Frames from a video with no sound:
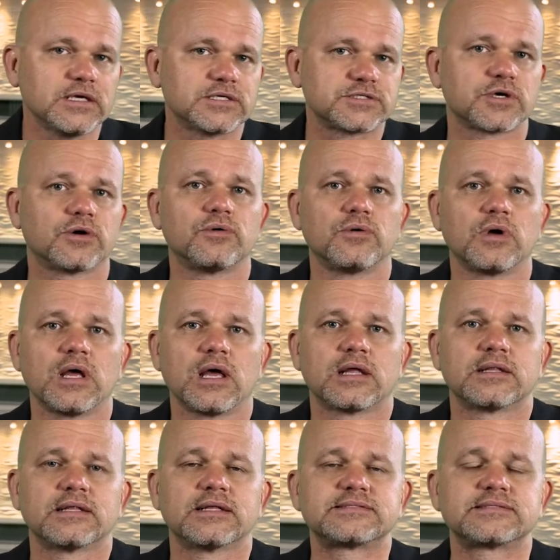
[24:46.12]
So
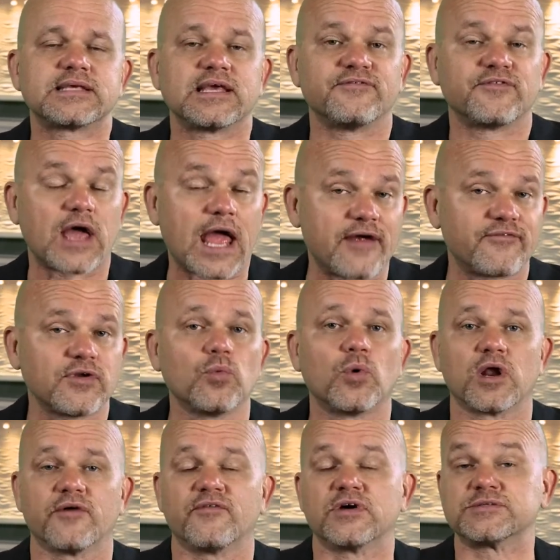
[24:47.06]
let's give every
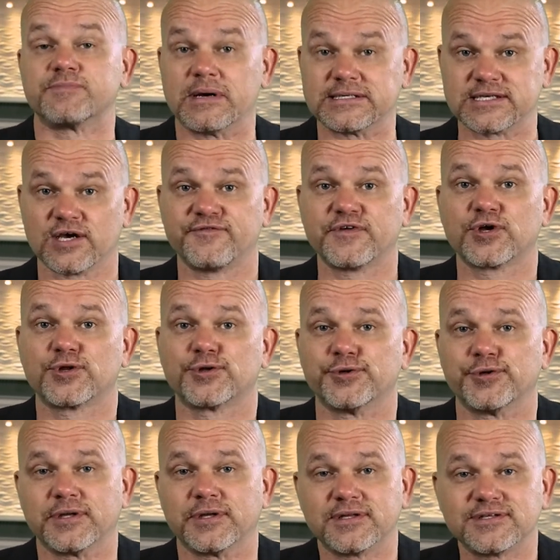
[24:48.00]
one of us, myself
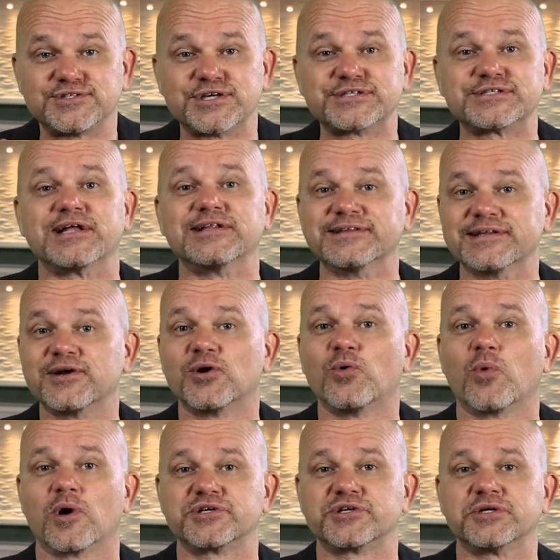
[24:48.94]
included, just a little
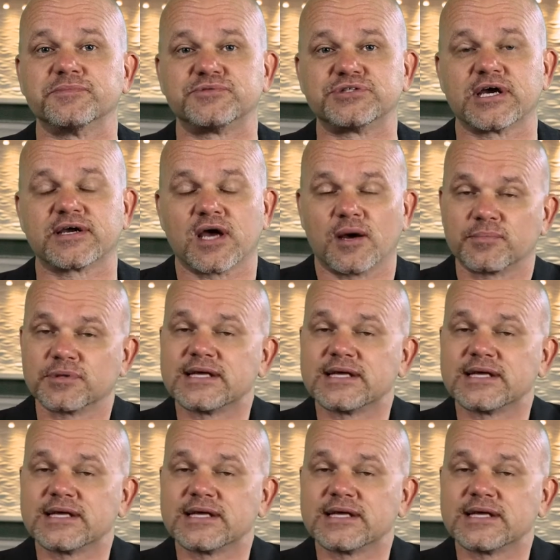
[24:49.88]
worship checkup.